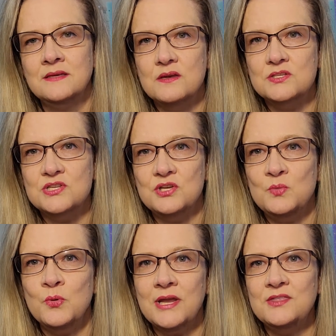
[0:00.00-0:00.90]
So you
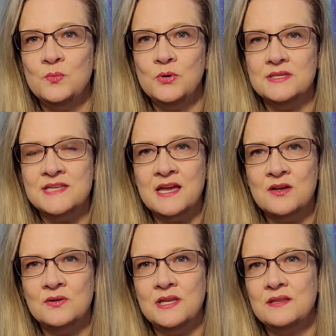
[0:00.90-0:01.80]
break the book
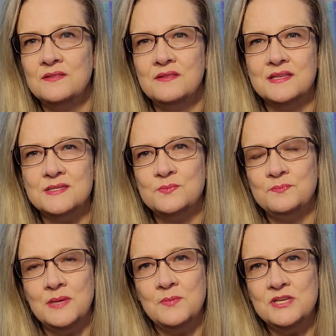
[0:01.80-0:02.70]
down, and that's
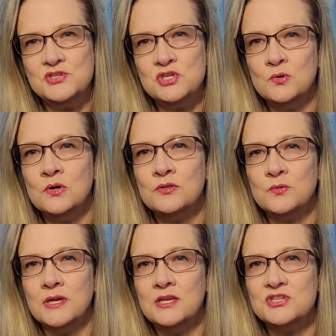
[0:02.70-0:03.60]
maybe 2 or
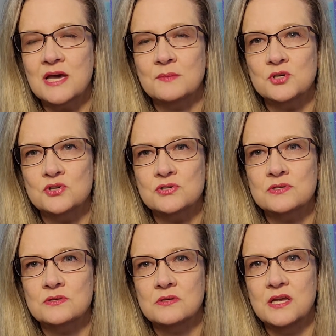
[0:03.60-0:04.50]
3
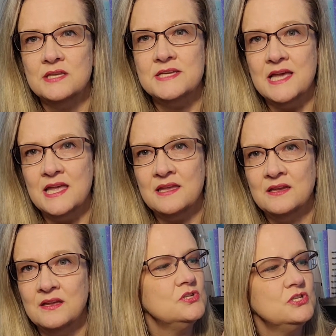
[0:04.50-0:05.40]
chapters a day
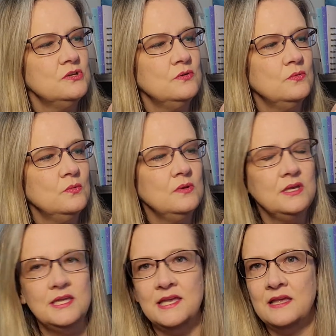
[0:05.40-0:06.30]
to
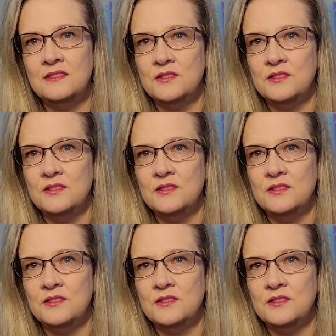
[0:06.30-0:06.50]
get